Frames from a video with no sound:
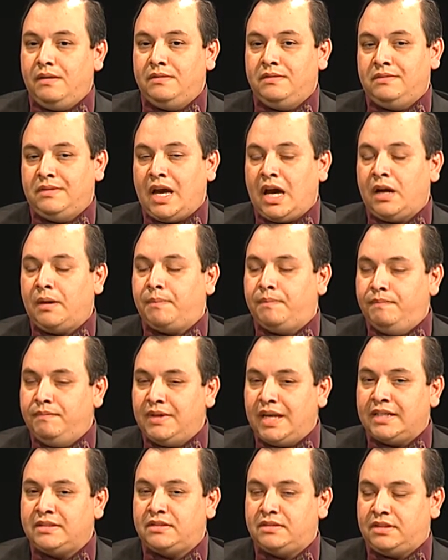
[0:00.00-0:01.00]
not
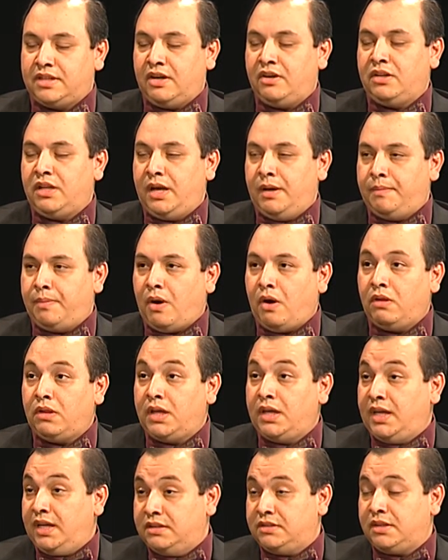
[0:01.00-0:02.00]
necessarily
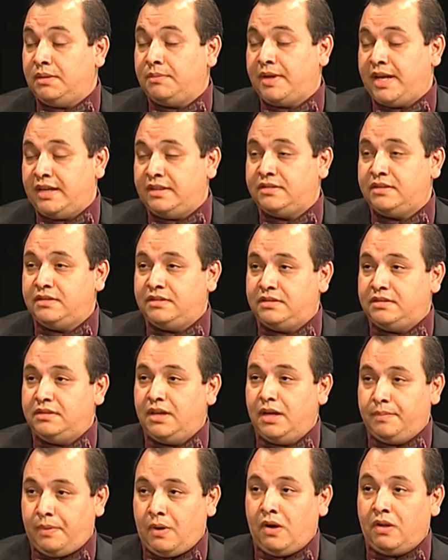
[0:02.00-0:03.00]
appalling, in some cases
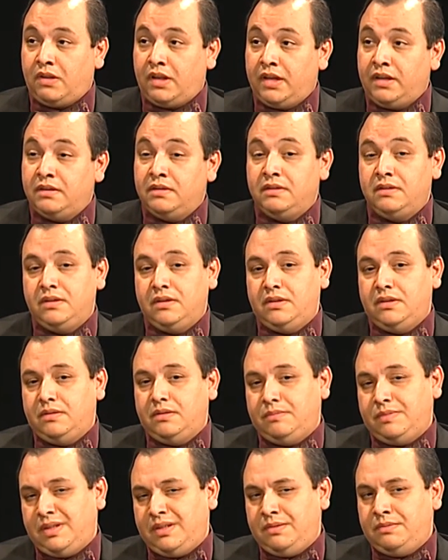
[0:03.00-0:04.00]
appalling, yeah.
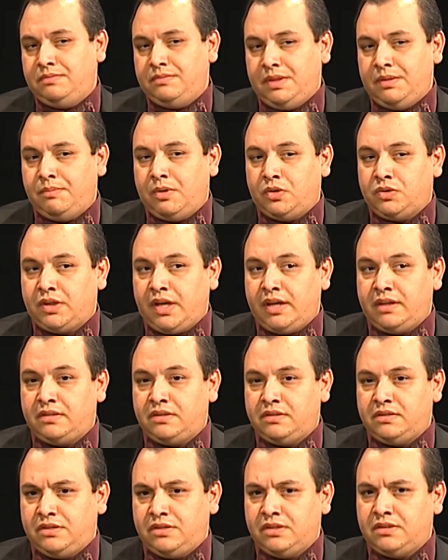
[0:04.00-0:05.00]
but in, in most
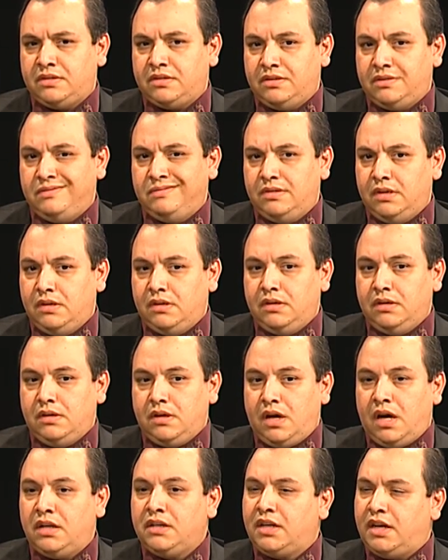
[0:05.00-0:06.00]
cases just
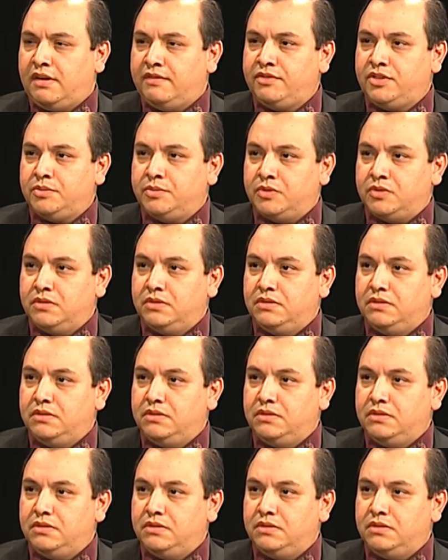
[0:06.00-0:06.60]
uncomfortable.